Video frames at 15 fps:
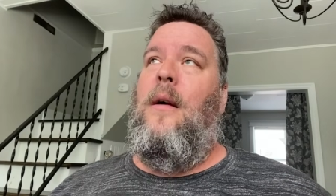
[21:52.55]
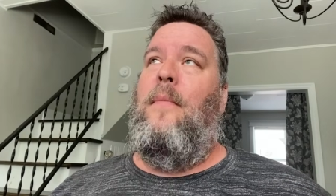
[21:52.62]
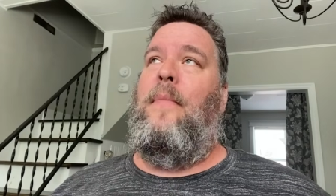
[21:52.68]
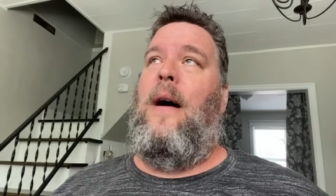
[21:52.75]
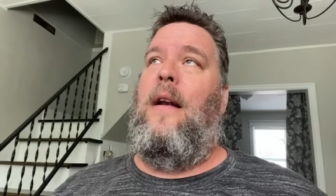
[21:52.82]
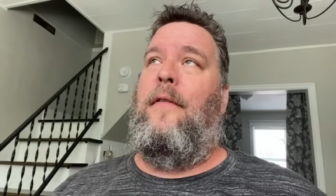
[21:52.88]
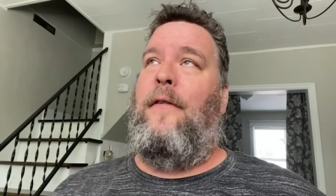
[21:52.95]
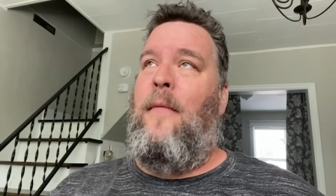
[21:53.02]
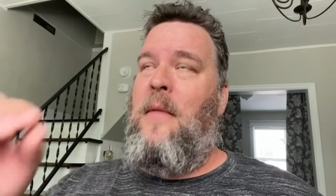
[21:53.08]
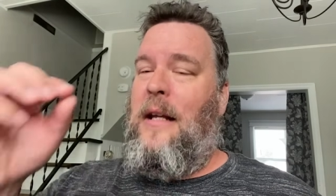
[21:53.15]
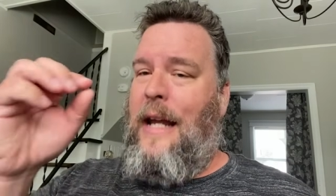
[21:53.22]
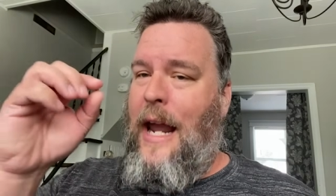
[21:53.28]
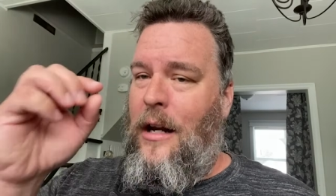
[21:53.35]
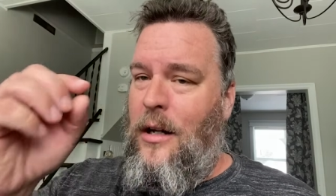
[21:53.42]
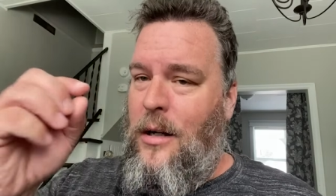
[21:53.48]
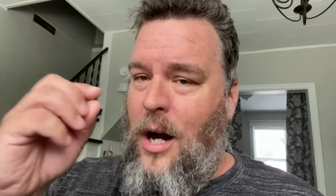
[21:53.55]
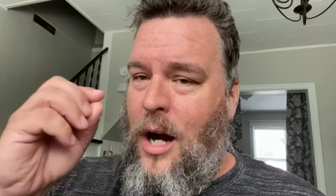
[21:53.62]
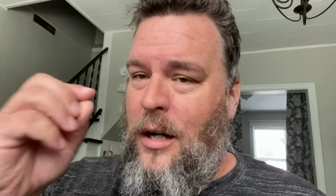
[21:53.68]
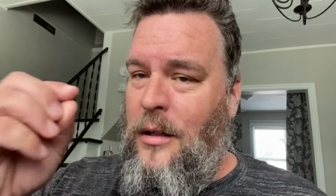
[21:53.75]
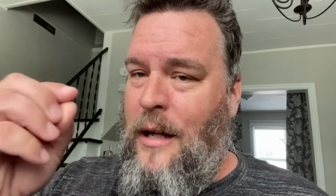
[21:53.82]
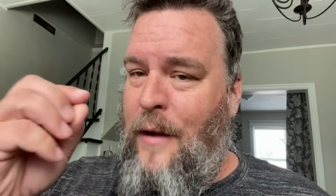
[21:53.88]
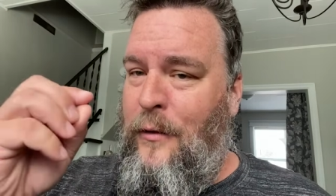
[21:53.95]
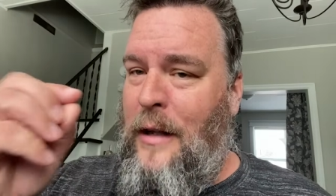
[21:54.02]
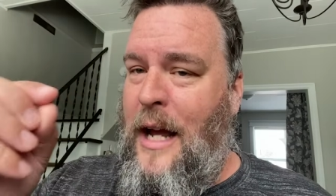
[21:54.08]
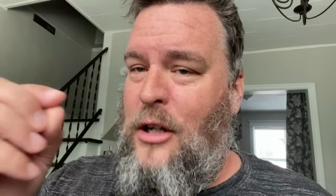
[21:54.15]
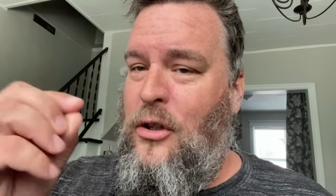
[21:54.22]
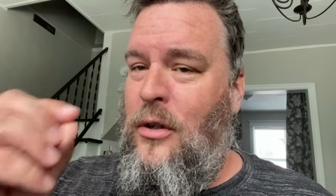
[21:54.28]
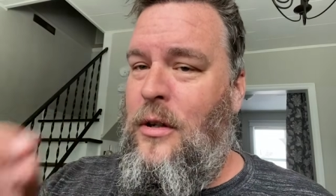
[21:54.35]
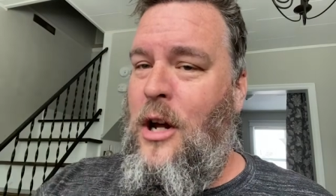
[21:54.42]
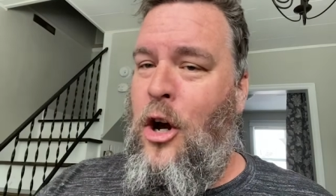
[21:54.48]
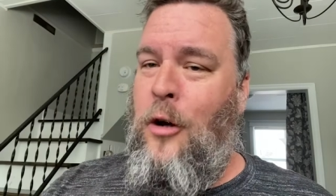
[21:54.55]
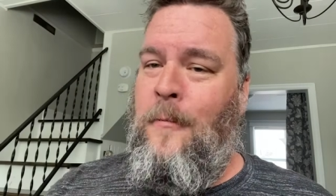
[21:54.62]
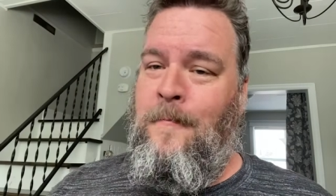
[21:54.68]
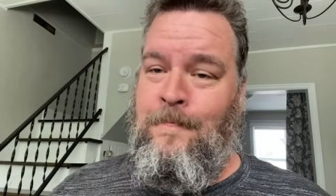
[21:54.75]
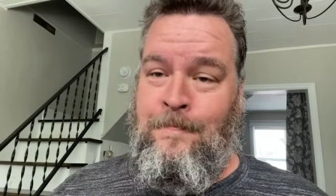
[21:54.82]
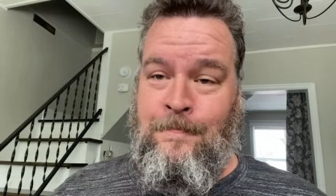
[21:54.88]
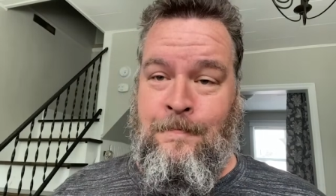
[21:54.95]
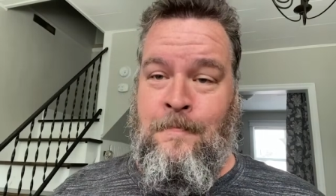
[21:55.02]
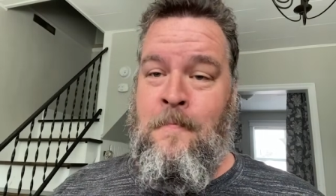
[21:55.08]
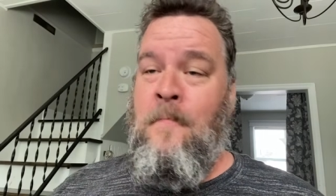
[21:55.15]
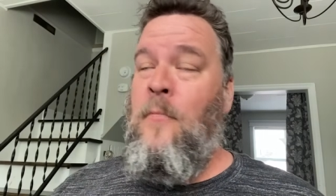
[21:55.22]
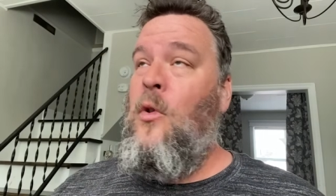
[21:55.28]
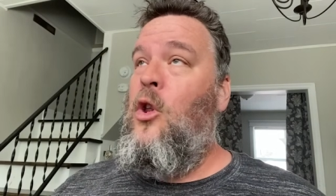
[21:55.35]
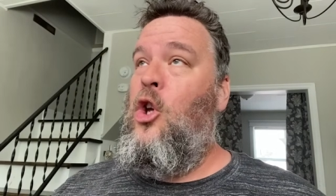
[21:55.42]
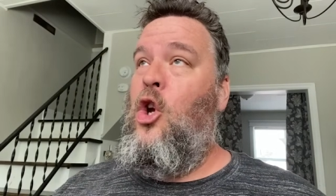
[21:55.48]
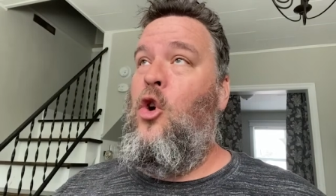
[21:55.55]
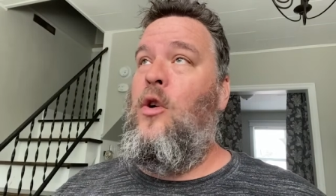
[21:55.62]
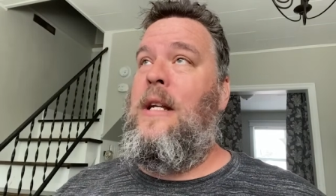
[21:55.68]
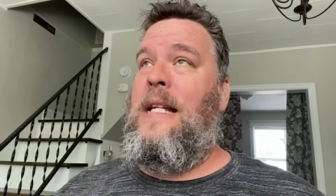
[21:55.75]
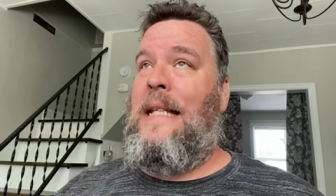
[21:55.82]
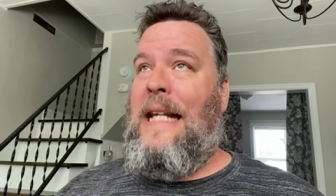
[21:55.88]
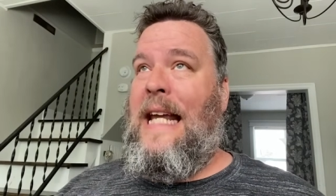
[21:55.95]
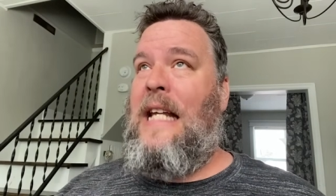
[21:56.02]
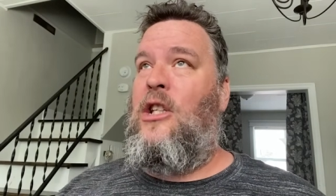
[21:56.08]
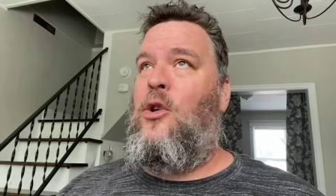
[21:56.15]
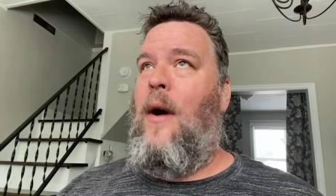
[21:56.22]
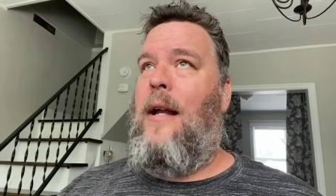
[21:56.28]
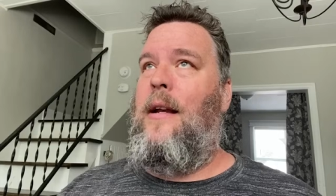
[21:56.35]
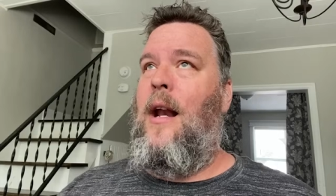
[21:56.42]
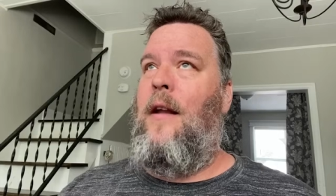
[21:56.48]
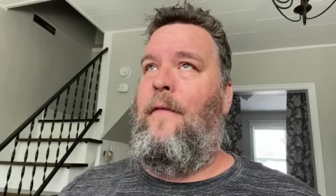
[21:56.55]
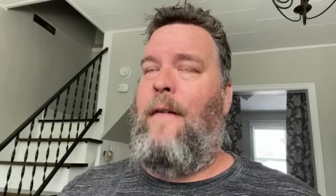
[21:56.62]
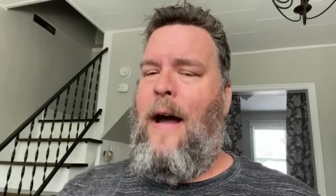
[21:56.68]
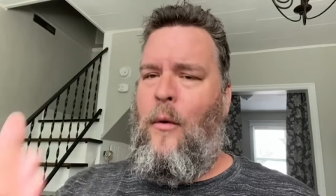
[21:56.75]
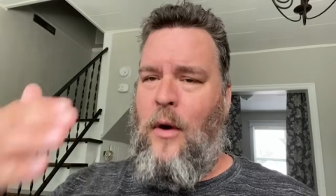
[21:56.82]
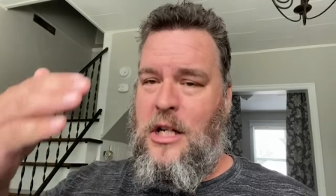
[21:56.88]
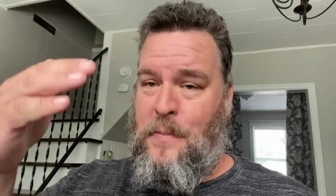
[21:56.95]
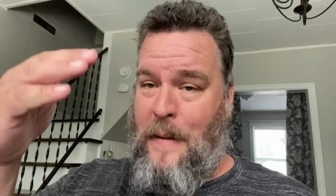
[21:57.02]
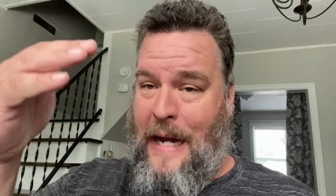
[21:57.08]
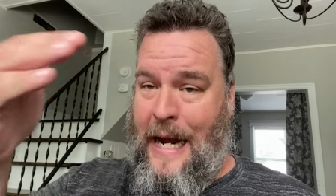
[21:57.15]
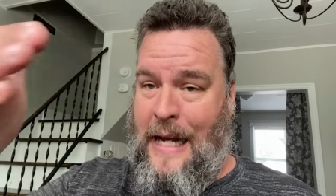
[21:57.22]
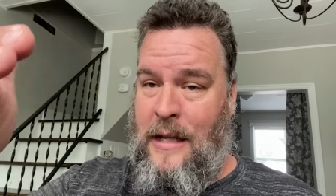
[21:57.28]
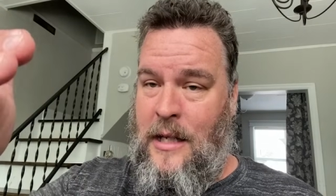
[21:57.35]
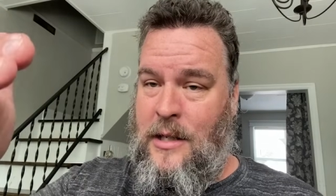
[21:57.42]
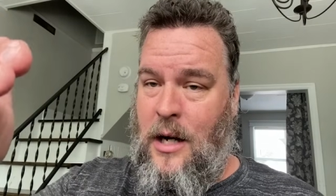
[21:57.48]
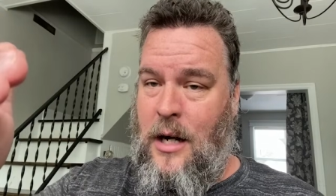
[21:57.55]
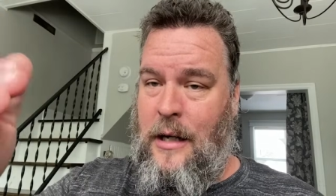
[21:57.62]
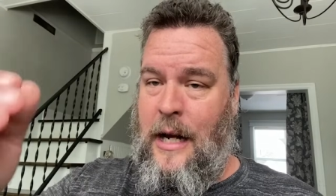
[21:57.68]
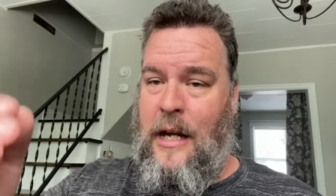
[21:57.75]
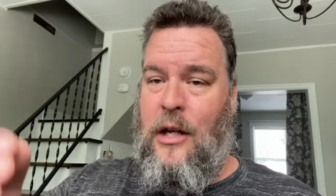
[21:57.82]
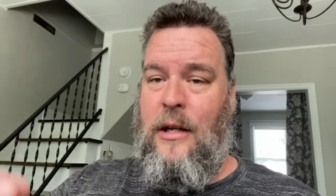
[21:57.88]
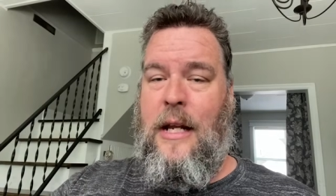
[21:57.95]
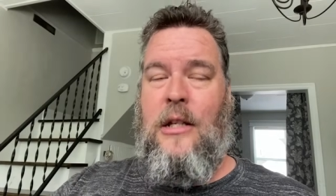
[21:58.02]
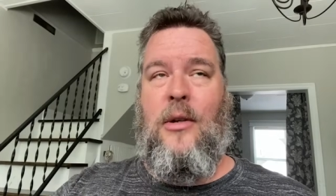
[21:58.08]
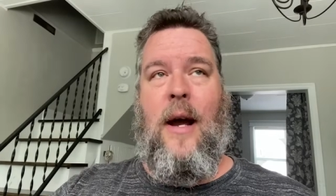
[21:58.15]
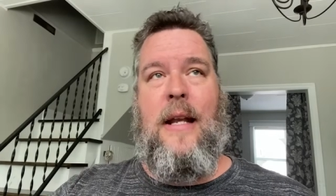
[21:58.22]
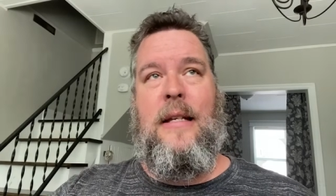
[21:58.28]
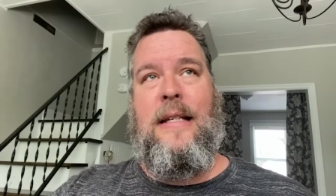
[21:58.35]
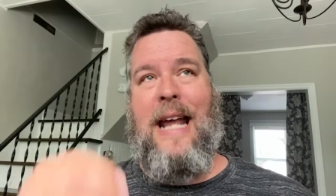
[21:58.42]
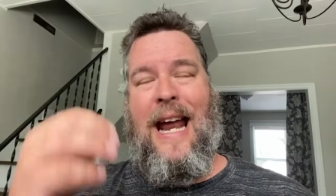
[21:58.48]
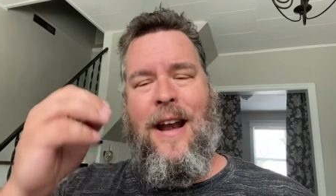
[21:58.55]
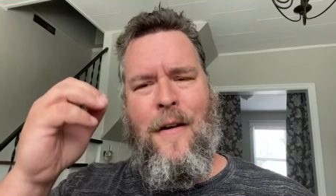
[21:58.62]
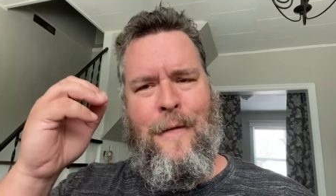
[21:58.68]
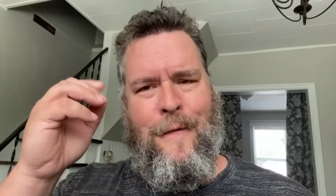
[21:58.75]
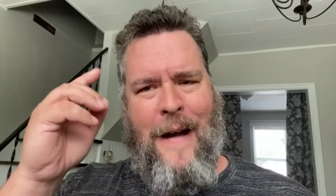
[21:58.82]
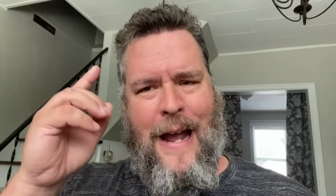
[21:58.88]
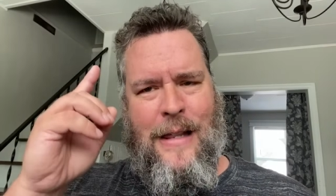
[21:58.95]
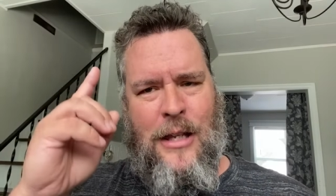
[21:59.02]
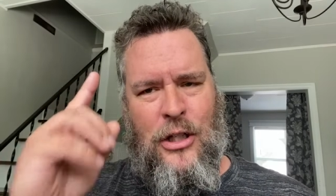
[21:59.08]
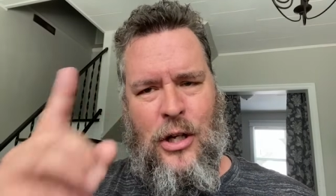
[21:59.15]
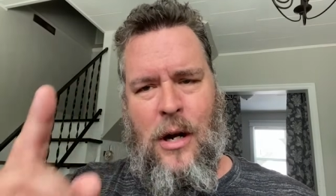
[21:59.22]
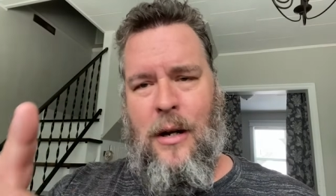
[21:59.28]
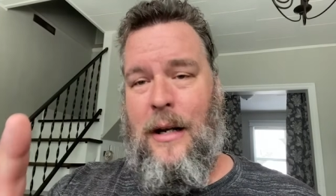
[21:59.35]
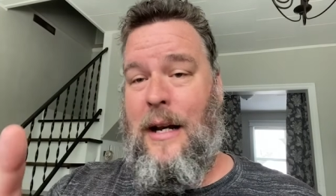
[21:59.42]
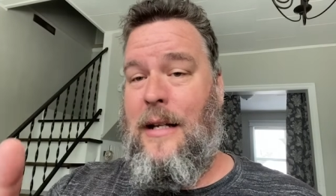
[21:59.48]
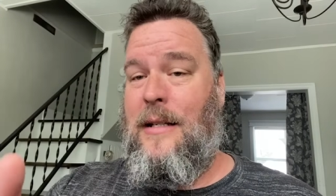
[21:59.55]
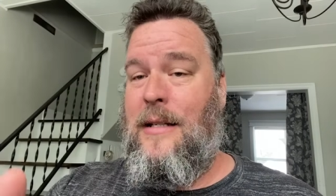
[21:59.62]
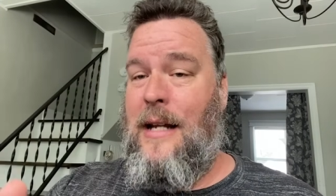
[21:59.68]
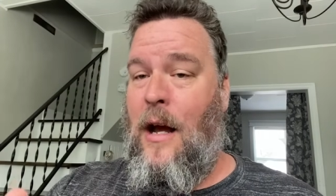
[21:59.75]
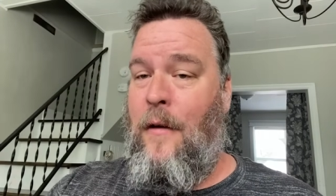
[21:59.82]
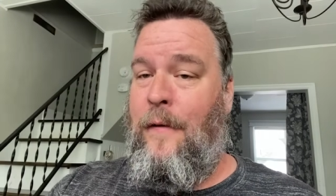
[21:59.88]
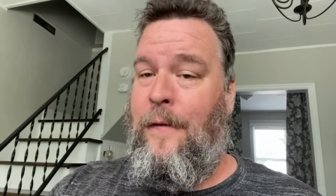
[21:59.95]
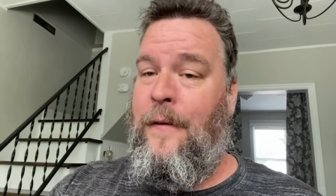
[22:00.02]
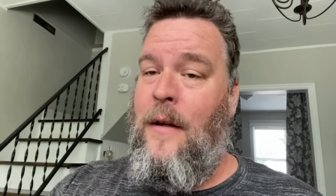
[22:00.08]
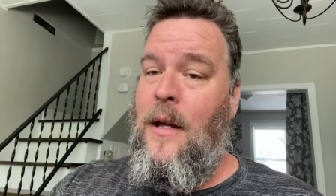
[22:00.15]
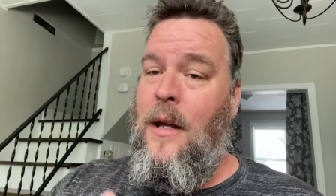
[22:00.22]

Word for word: But from the kindergarten level, I do know you need to identify what's behind the target. You need to identify the target itself.